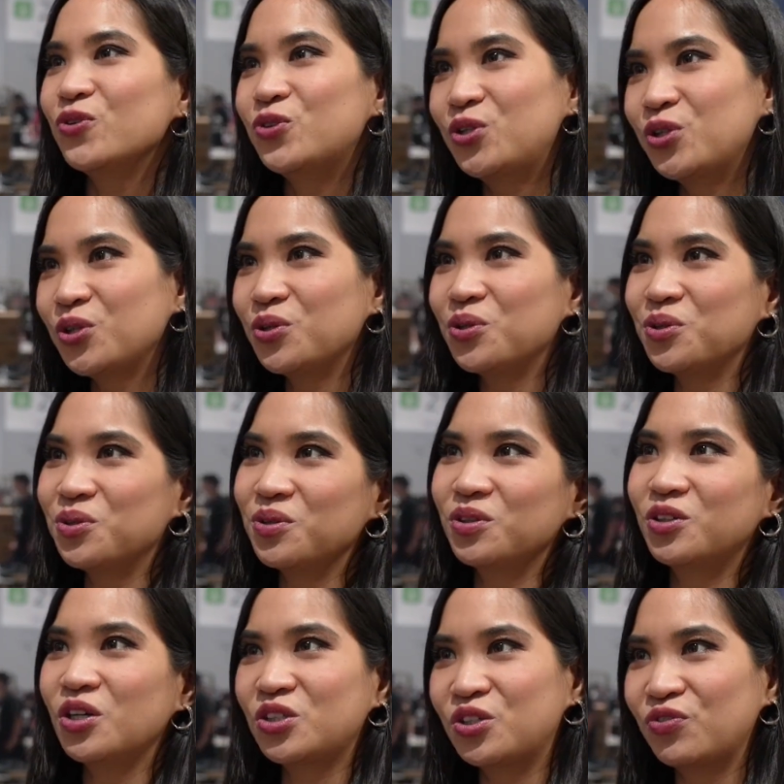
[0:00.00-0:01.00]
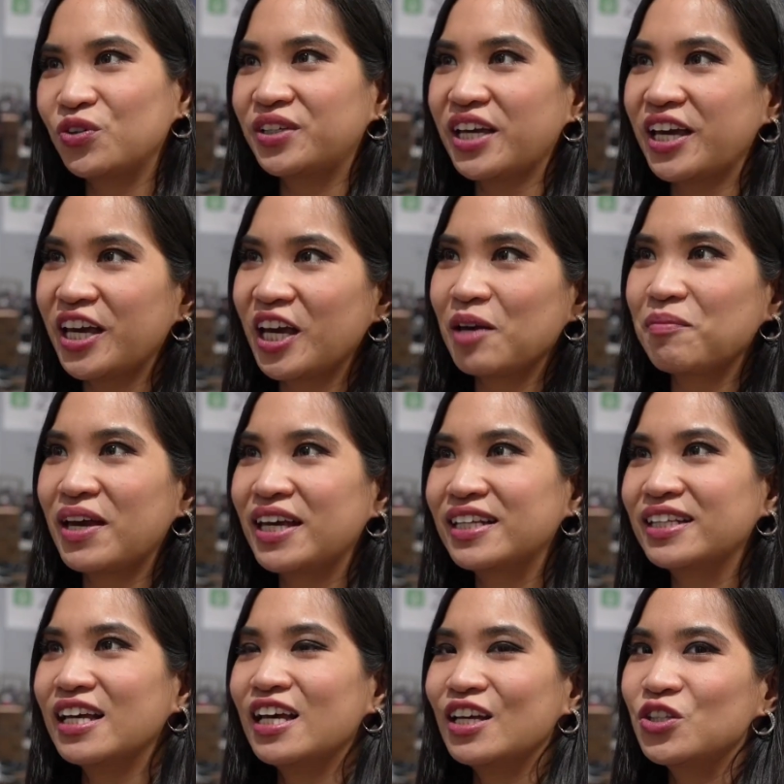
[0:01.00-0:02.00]
to go to the game
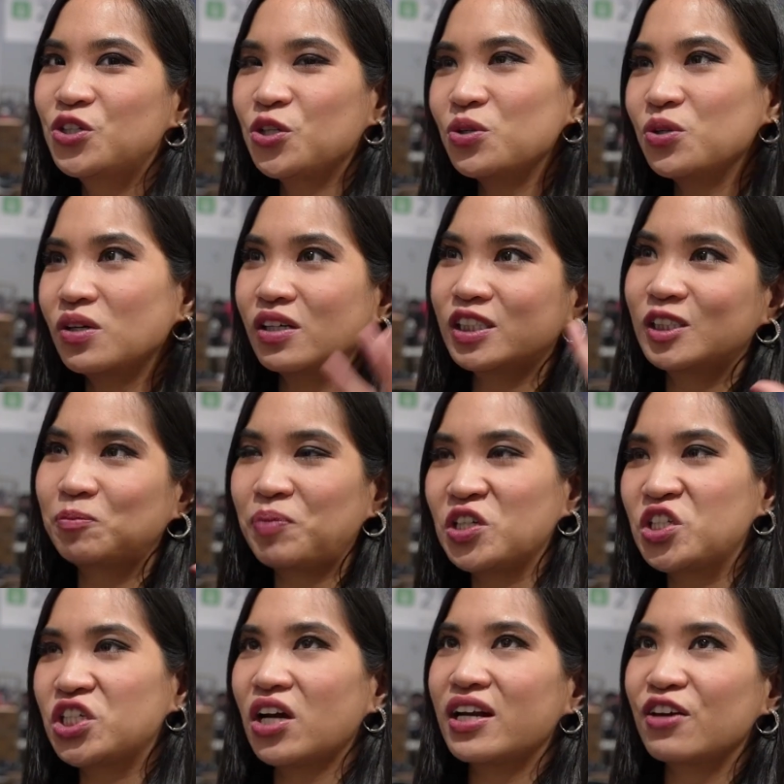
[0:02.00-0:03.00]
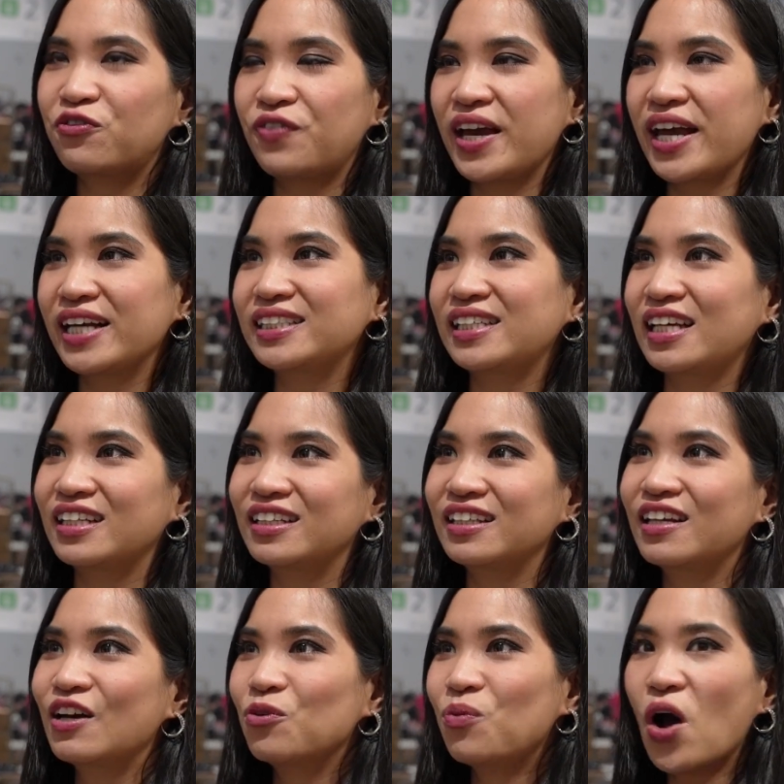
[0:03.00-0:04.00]
and do special effects and
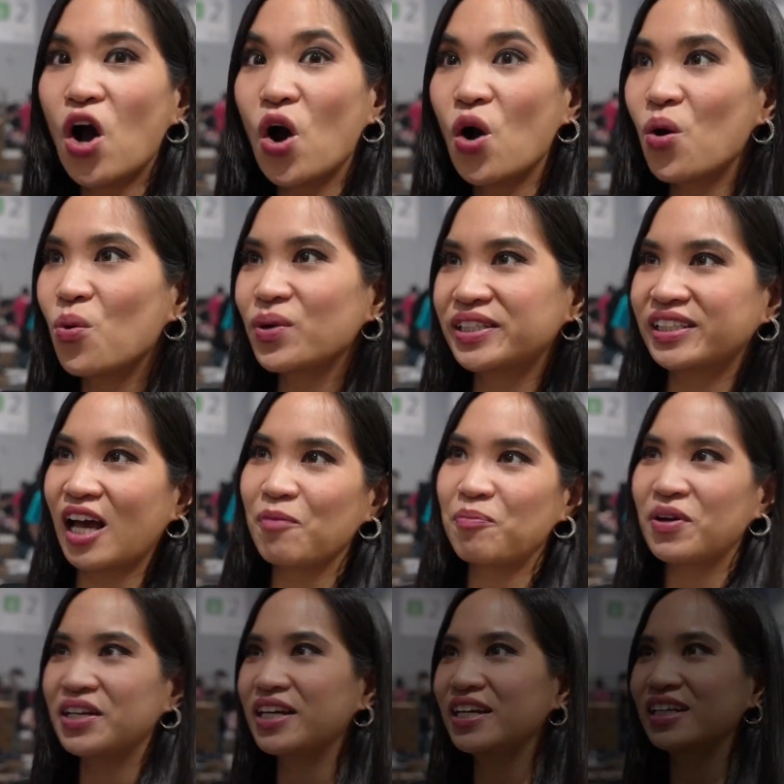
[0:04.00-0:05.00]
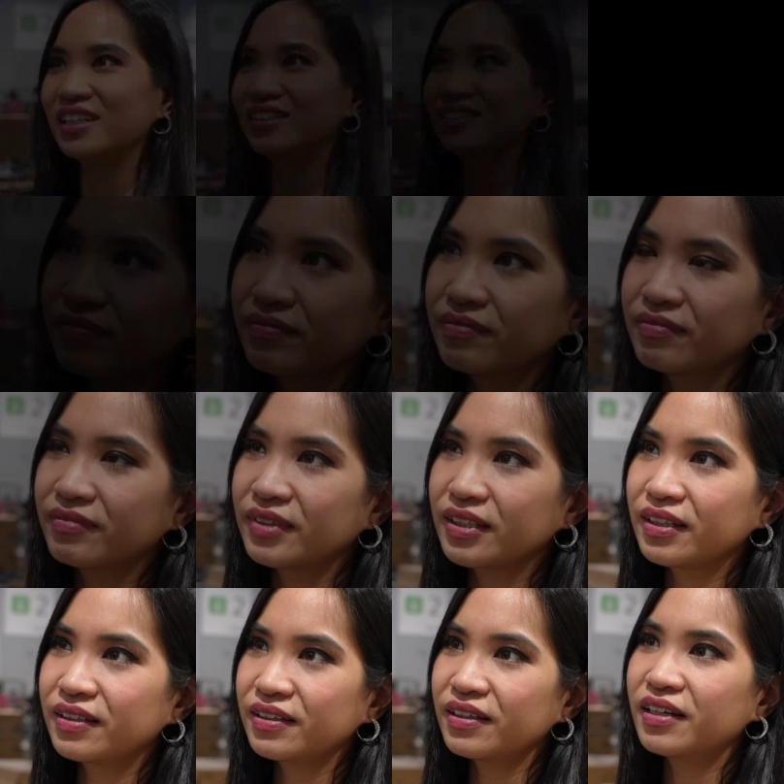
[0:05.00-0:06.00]
wow, what's happening.
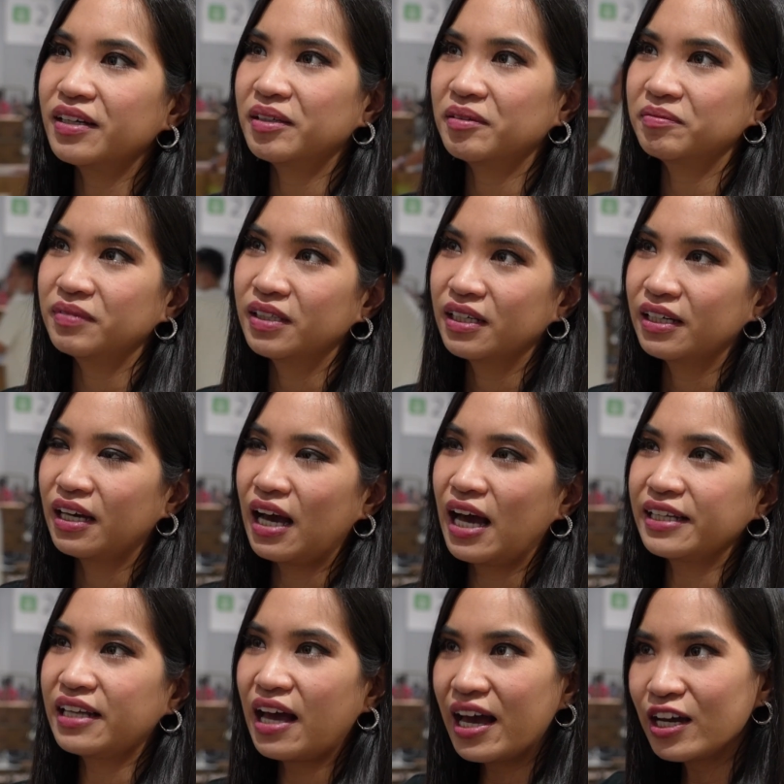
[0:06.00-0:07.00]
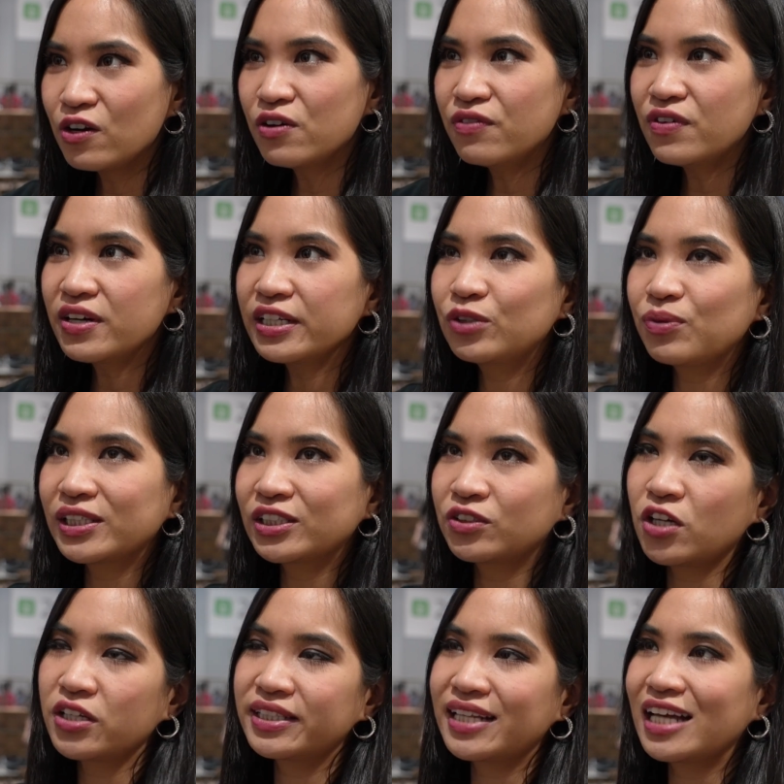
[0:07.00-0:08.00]
Yeah, at high level it was
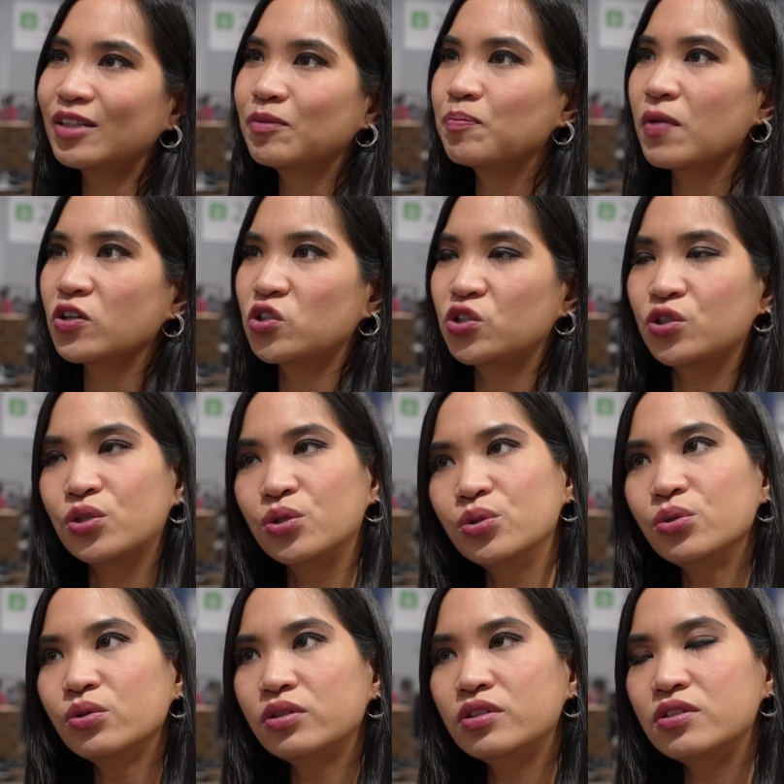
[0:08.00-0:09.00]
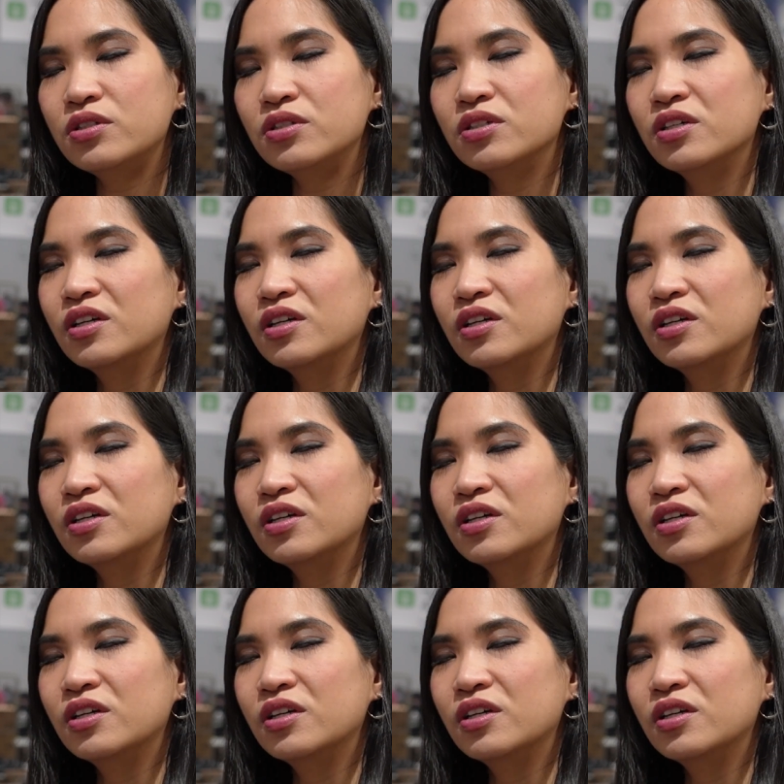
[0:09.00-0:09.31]
not that much used,